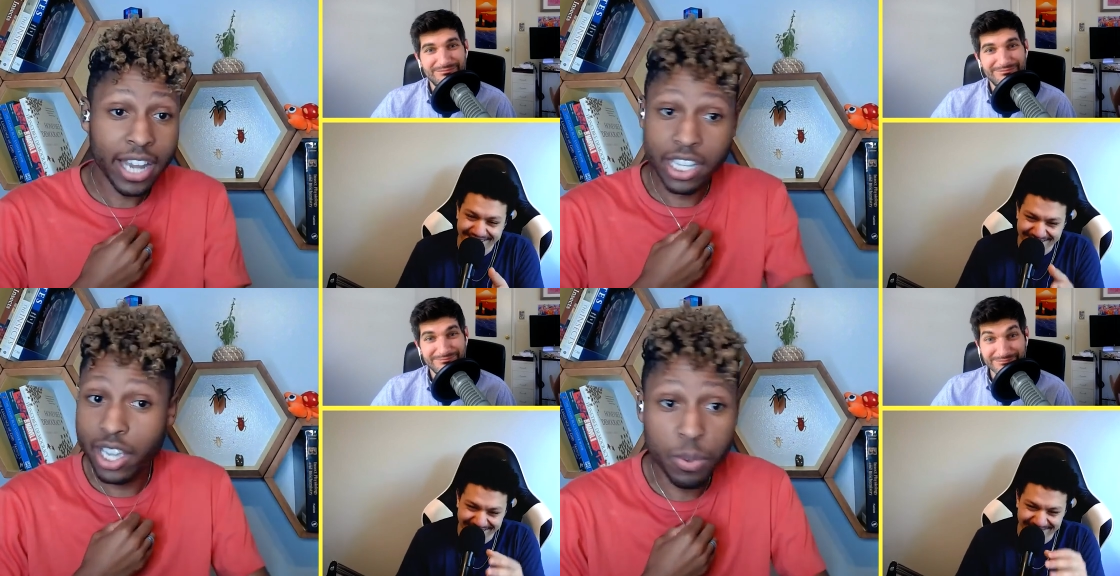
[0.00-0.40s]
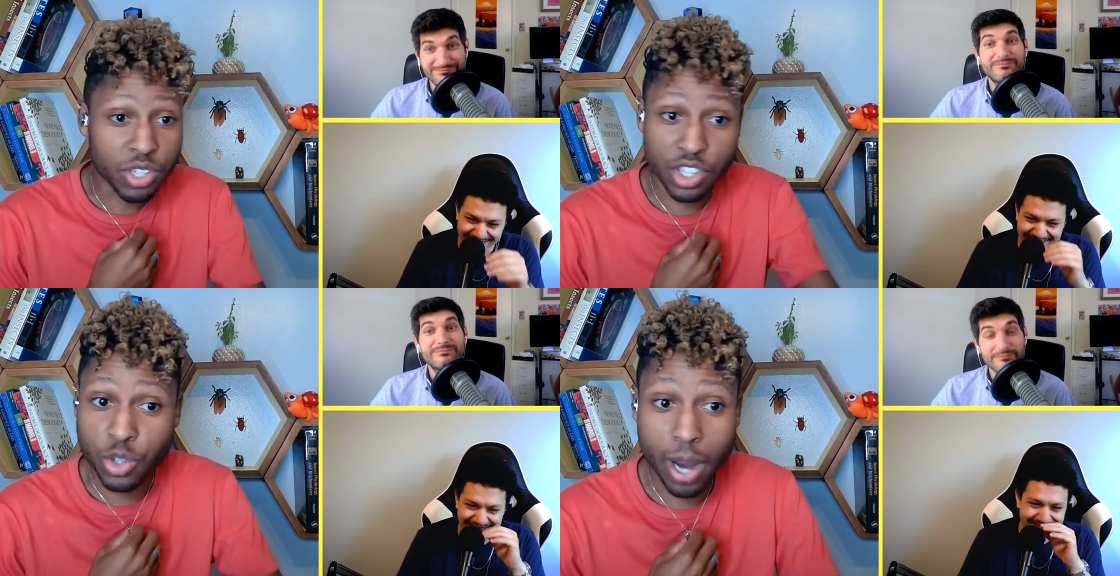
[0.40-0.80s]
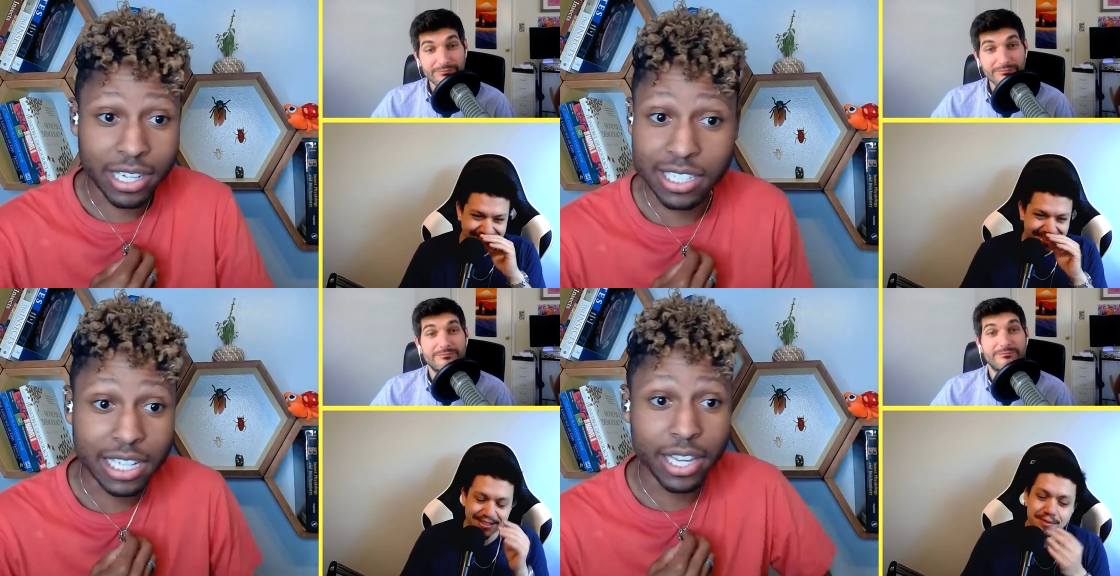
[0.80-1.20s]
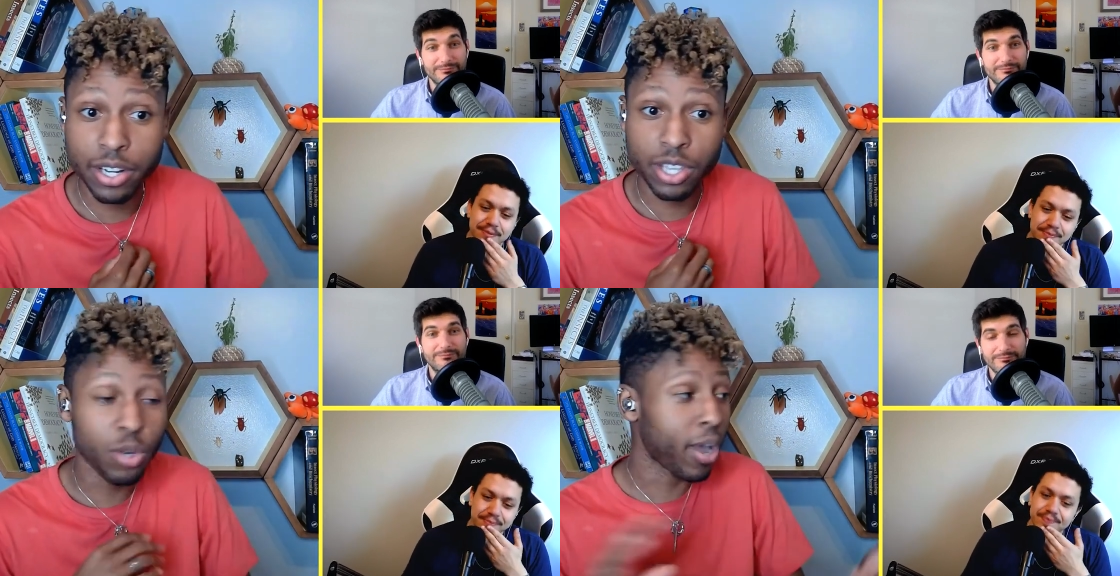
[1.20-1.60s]
Speaker 1: and it, it, was just trying to declare to
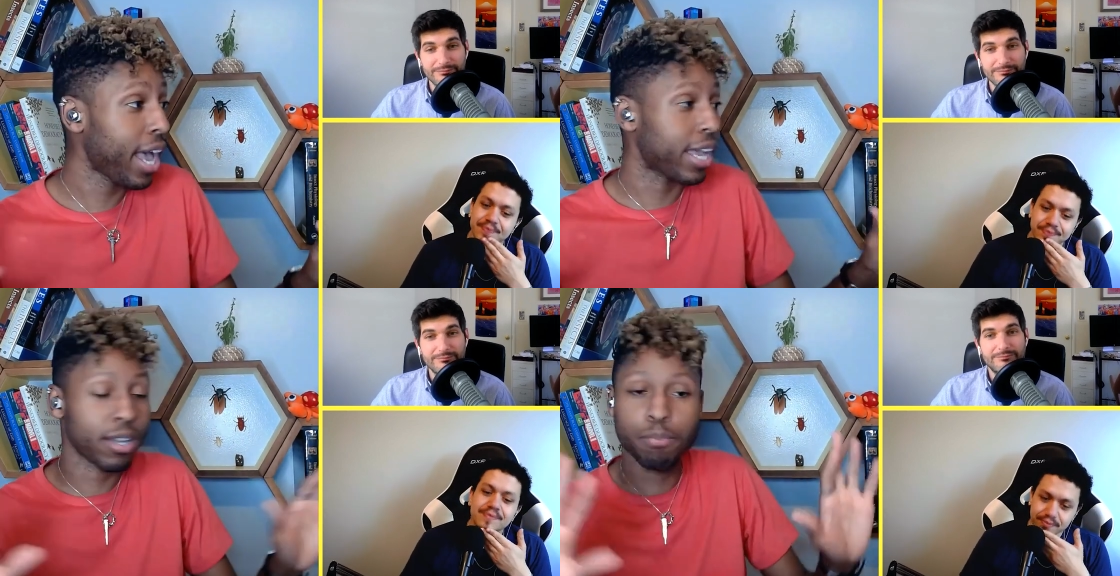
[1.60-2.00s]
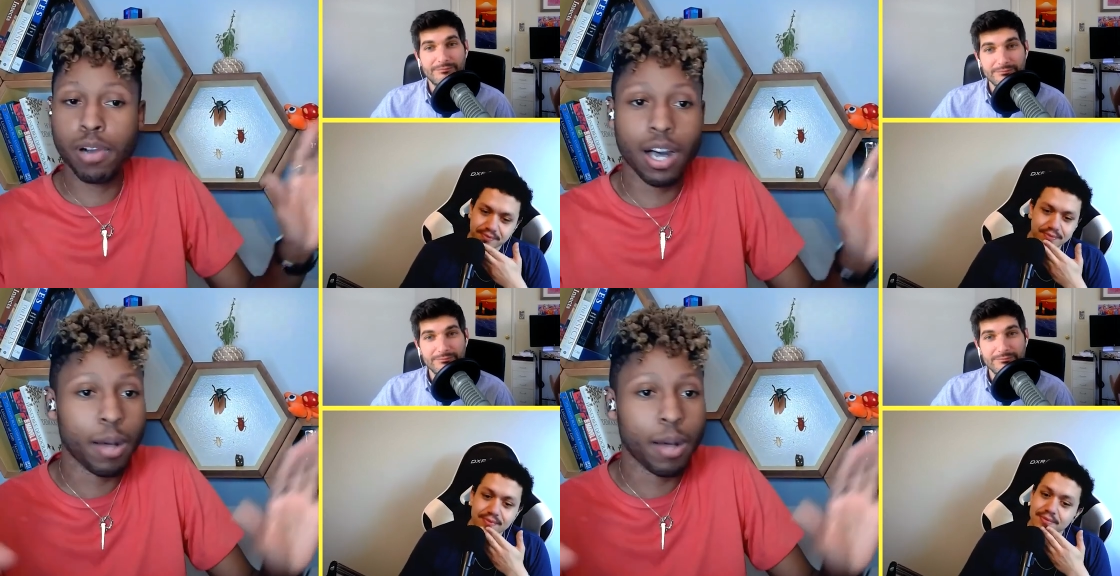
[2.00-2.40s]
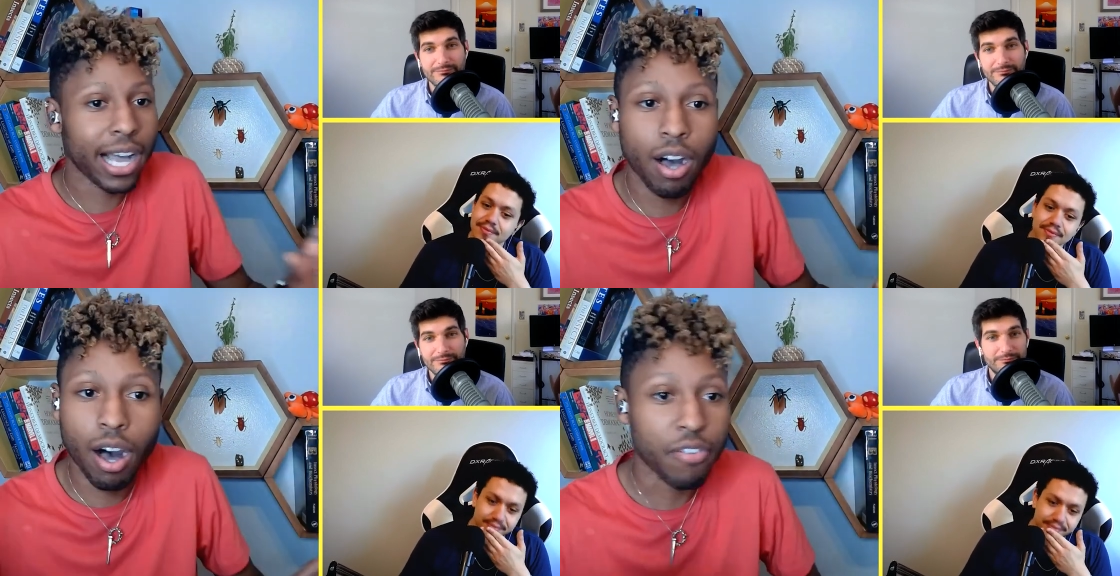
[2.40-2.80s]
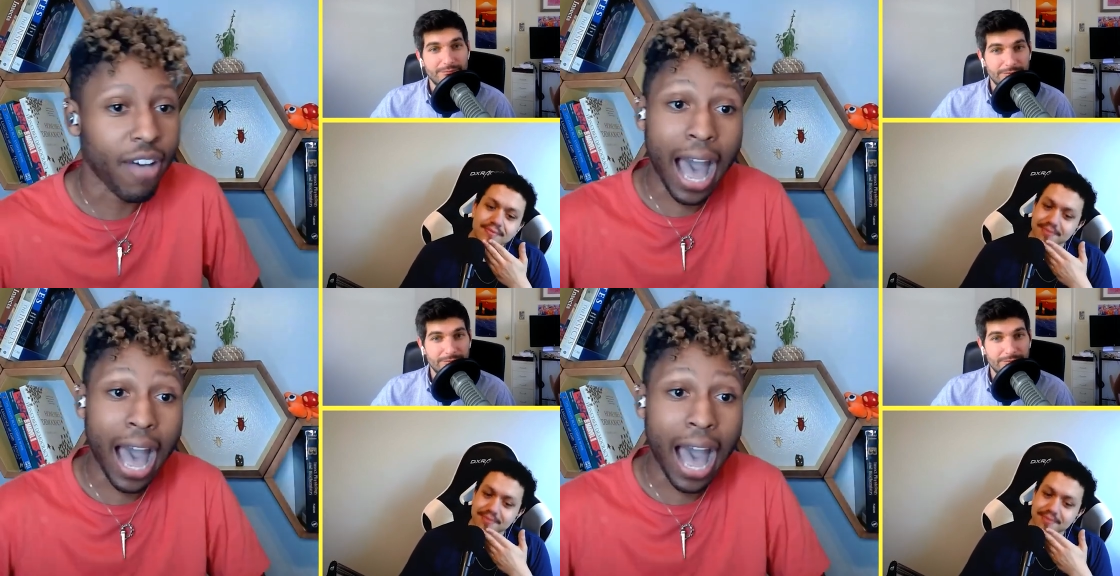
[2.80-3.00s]
you, hey, bruh, back off.